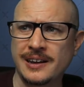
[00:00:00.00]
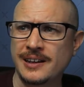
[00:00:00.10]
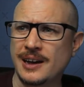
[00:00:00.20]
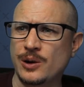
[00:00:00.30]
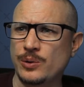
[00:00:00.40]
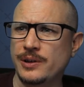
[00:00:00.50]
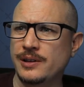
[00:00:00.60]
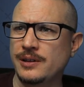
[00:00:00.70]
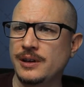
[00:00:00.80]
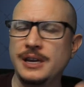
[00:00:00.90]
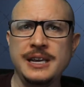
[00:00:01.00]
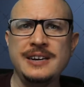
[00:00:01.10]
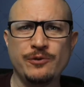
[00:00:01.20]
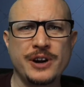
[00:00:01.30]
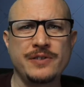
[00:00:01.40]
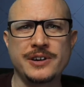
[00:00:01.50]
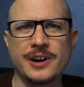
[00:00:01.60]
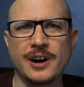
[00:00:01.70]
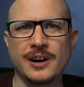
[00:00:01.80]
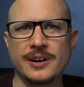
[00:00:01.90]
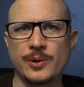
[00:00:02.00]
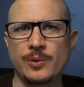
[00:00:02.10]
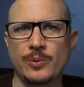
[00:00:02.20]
Now, in Rivengard,